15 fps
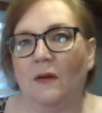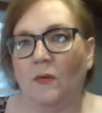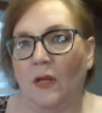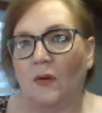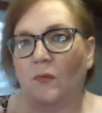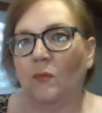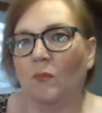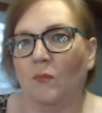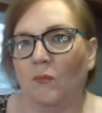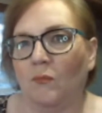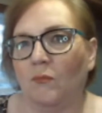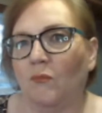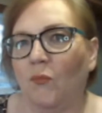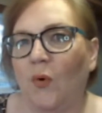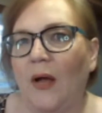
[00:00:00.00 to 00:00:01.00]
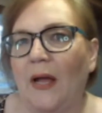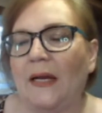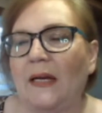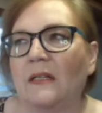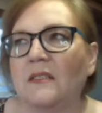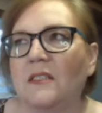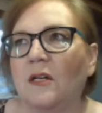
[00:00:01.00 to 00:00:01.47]
and, and
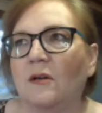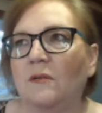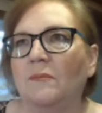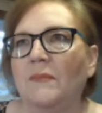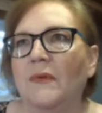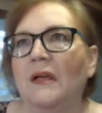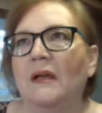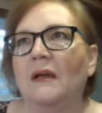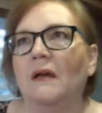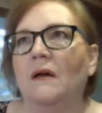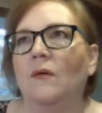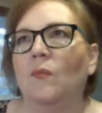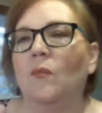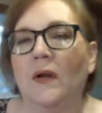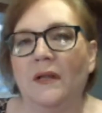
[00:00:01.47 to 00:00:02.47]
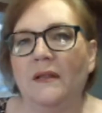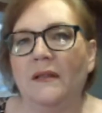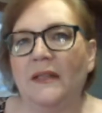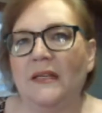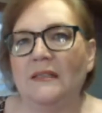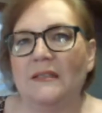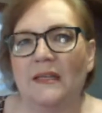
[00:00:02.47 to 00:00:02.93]
why. So, one of the
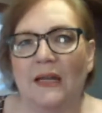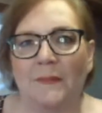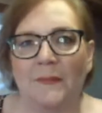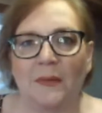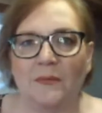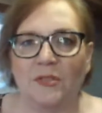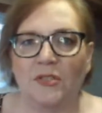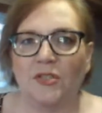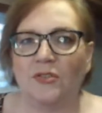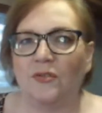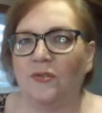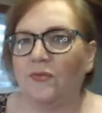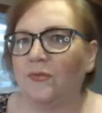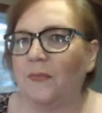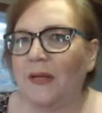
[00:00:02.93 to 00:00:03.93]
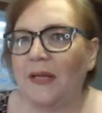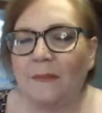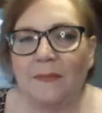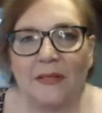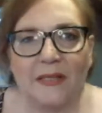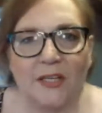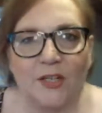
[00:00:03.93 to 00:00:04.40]
things that I'm able to do through my
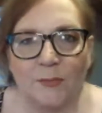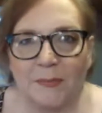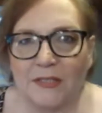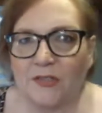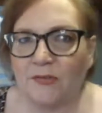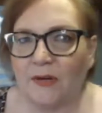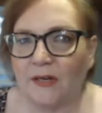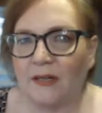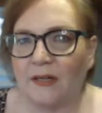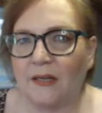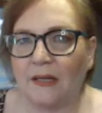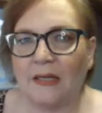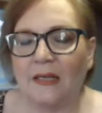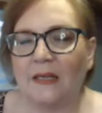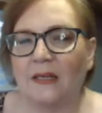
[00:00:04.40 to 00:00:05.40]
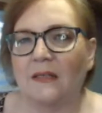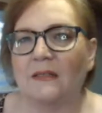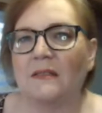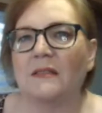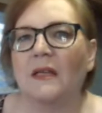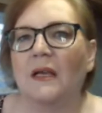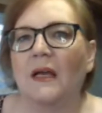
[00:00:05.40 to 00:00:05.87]
hypnotherapy training
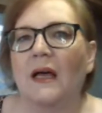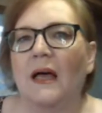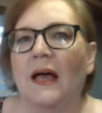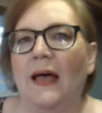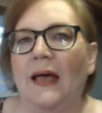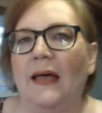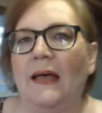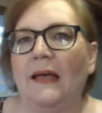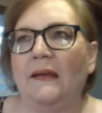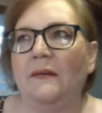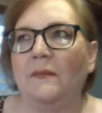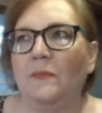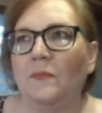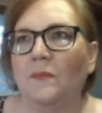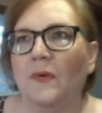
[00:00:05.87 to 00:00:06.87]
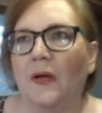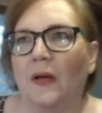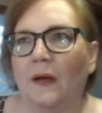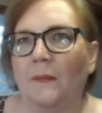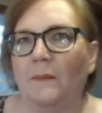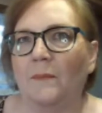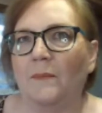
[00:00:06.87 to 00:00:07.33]
is I
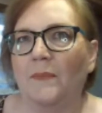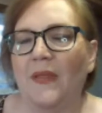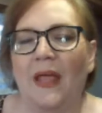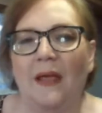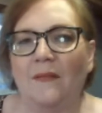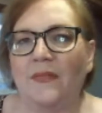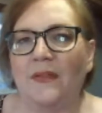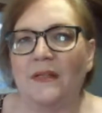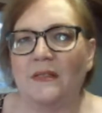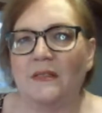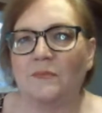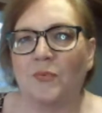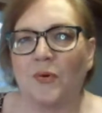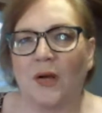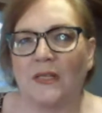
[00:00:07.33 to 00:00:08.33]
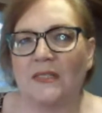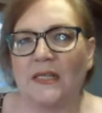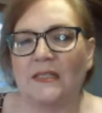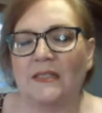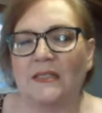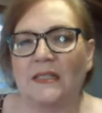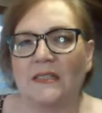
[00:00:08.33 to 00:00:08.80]
um, have this
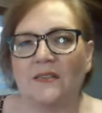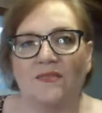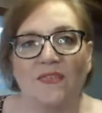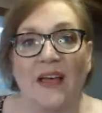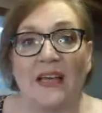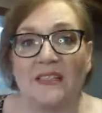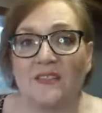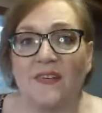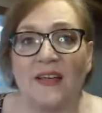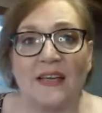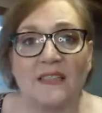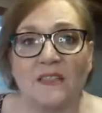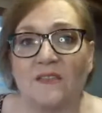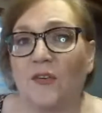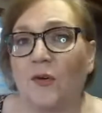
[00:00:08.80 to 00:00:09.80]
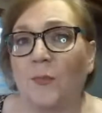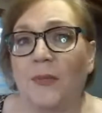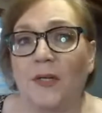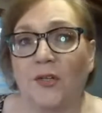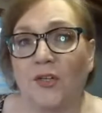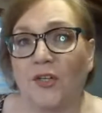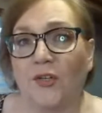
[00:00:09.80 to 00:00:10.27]
process that's a fast, fast
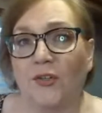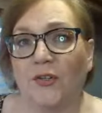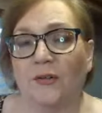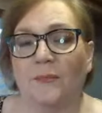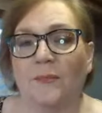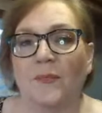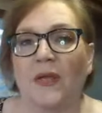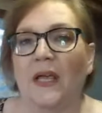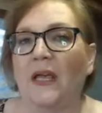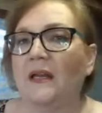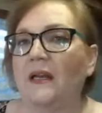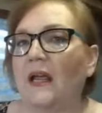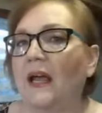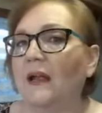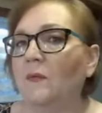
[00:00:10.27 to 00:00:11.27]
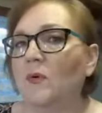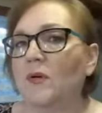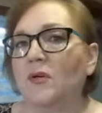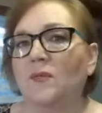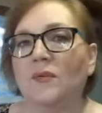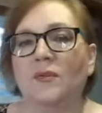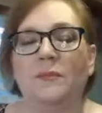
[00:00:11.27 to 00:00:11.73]
phobia cure and I
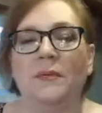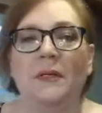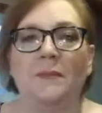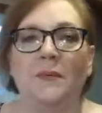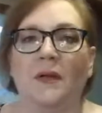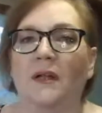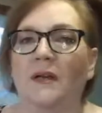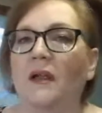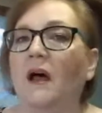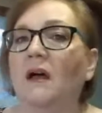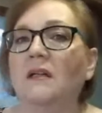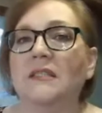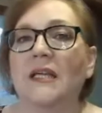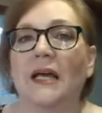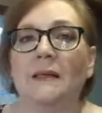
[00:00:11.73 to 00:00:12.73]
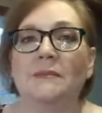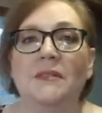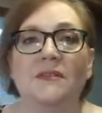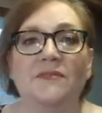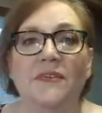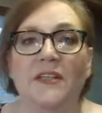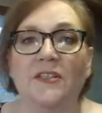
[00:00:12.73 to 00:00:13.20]
work with people on all types
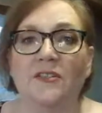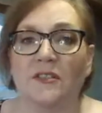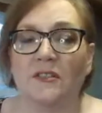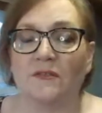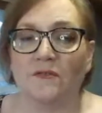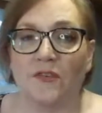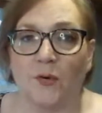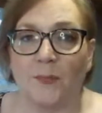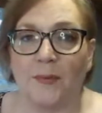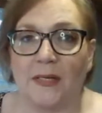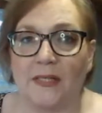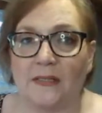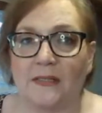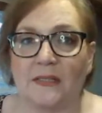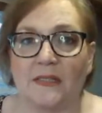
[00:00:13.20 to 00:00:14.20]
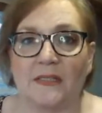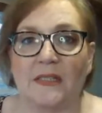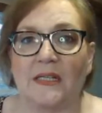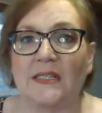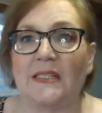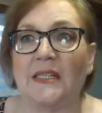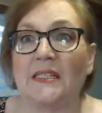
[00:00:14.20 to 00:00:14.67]
of fears and phobias. It's,
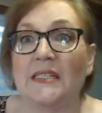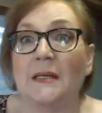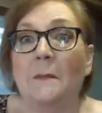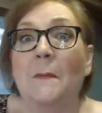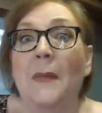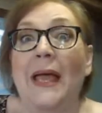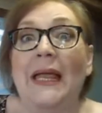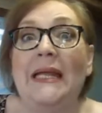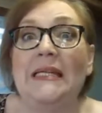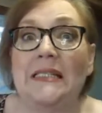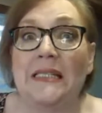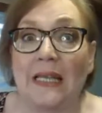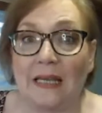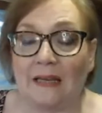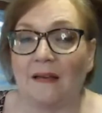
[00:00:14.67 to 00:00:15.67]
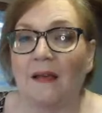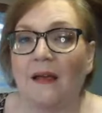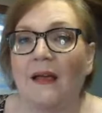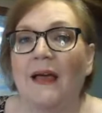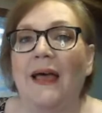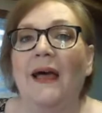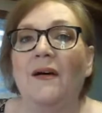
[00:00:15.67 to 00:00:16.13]
it's, it's amazing
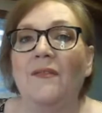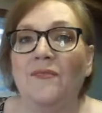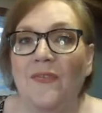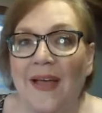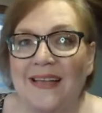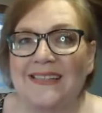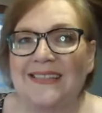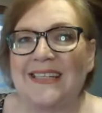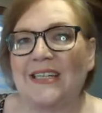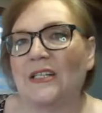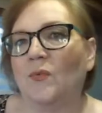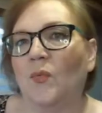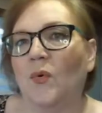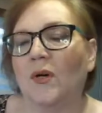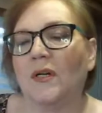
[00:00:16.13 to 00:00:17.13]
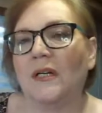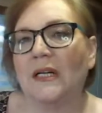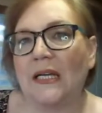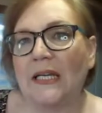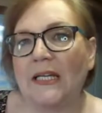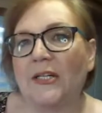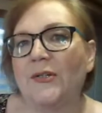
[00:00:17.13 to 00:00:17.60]
how fast it can work
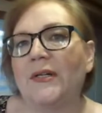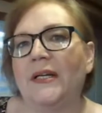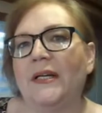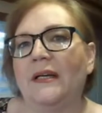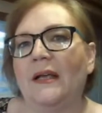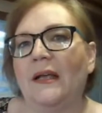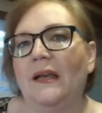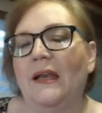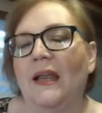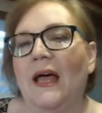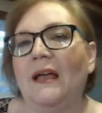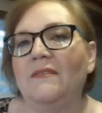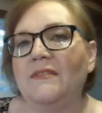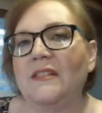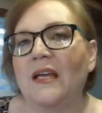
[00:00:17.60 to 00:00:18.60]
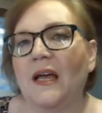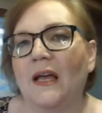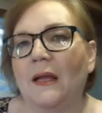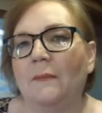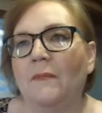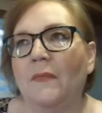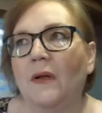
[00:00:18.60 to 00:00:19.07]
clearing a
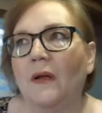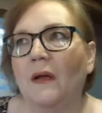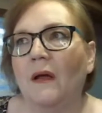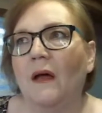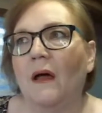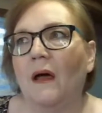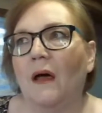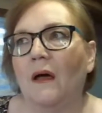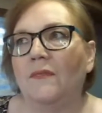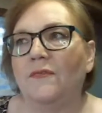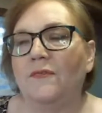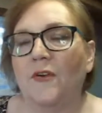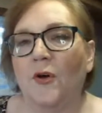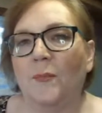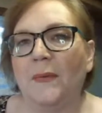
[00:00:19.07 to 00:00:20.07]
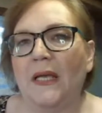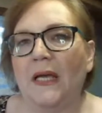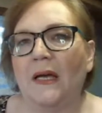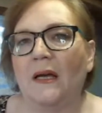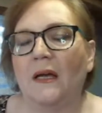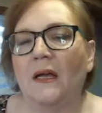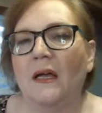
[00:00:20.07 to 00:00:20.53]
lifetime of
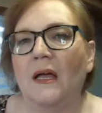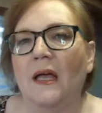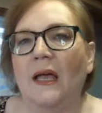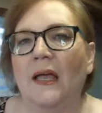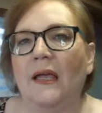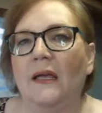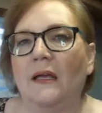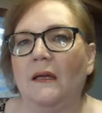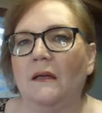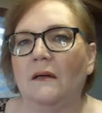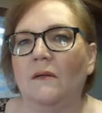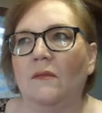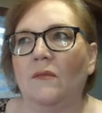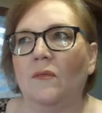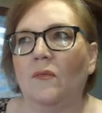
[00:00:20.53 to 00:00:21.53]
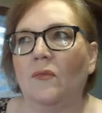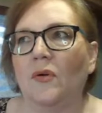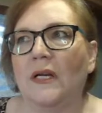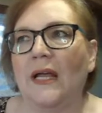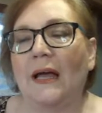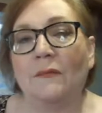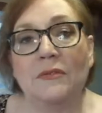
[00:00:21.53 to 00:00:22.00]
phobia. And
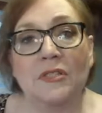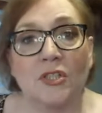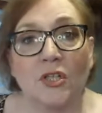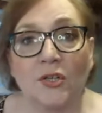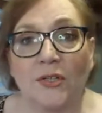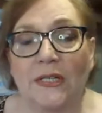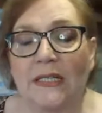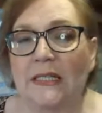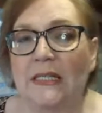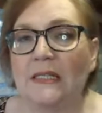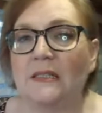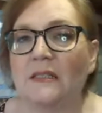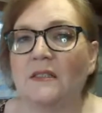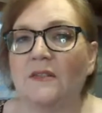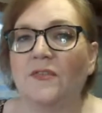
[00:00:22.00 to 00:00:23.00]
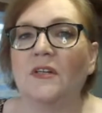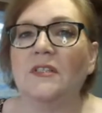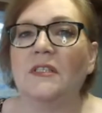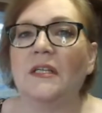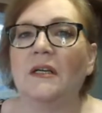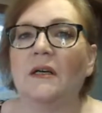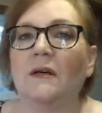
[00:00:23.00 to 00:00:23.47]
when I was learning this, the
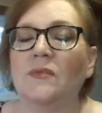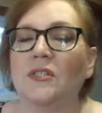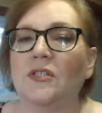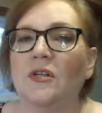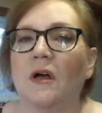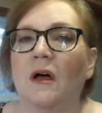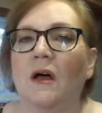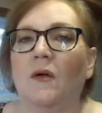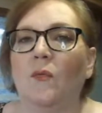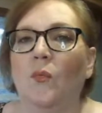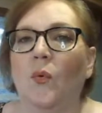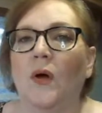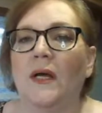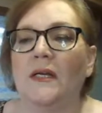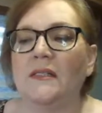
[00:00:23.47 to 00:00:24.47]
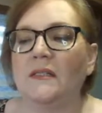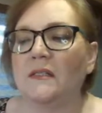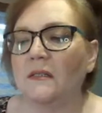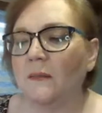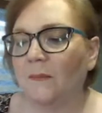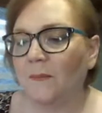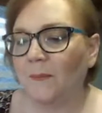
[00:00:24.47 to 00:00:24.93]
first thing I was taught
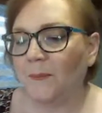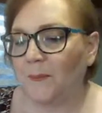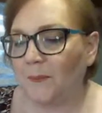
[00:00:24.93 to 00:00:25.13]
was